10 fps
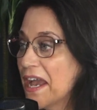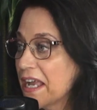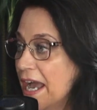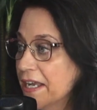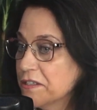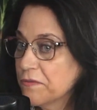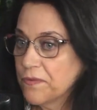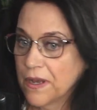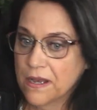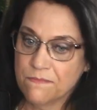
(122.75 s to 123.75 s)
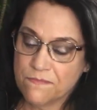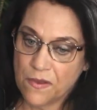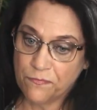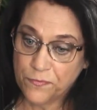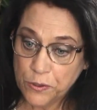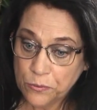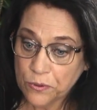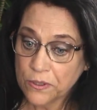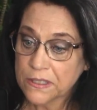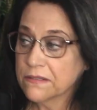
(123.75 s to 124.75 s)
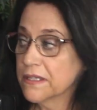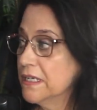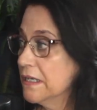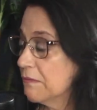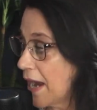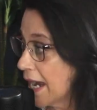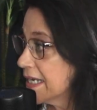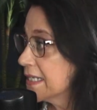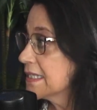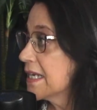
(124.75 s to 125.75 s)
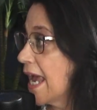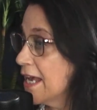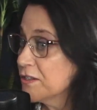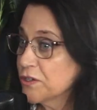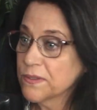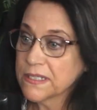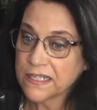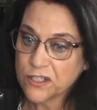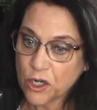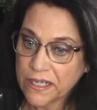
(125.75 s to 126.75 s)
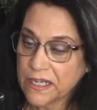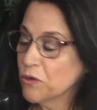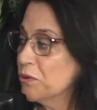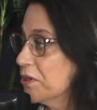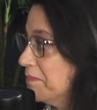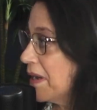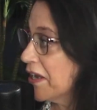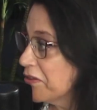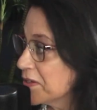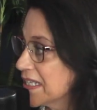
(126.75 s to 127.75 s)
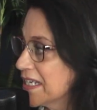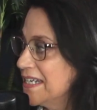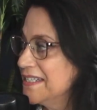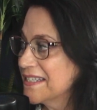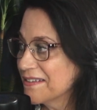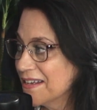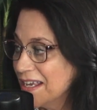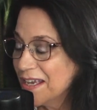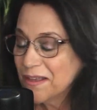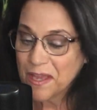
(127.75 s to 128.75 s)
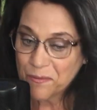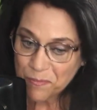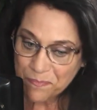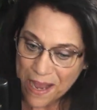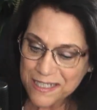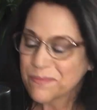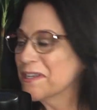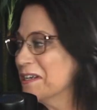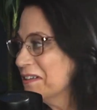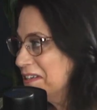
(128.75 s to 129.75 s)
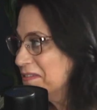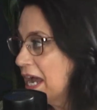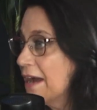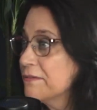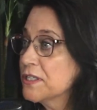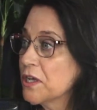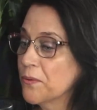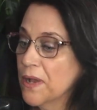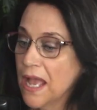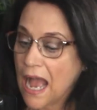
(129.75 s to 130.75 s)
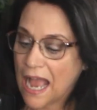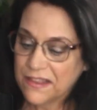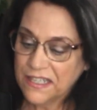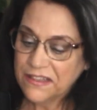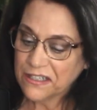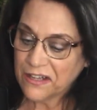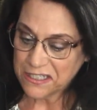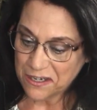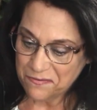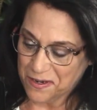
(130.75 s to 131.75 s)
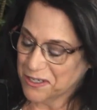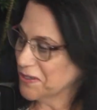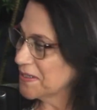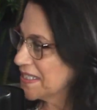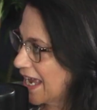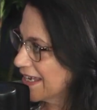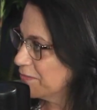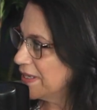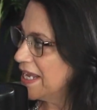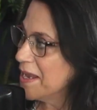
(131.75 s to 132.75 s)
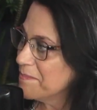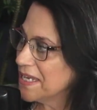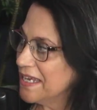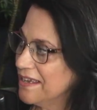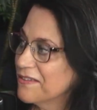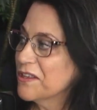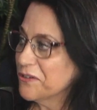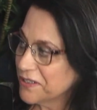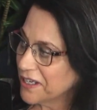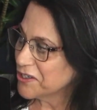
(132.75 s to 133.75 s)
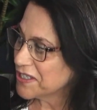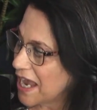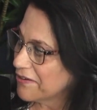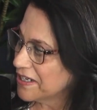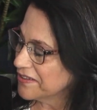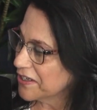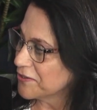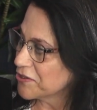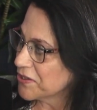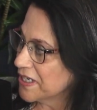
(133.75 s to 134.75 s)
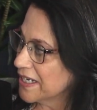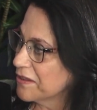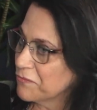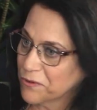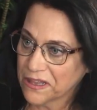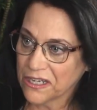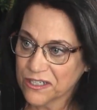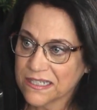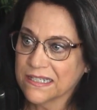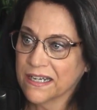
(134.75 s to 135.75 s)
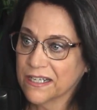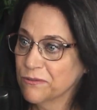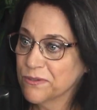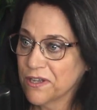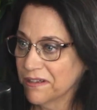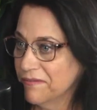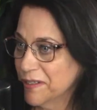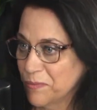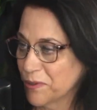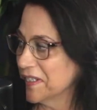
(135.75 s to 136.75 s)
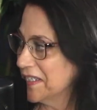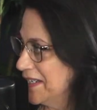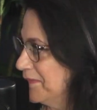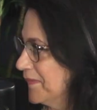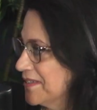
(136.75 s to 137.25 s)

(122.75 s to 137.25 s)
that kind of fueled the Rockets and Astros. They started getting courted by other cities, and they were possibly going to leave town. So I think the elected officials said, we can't be the third largest county in the country and the fourth largest city and lose all of our sports teams.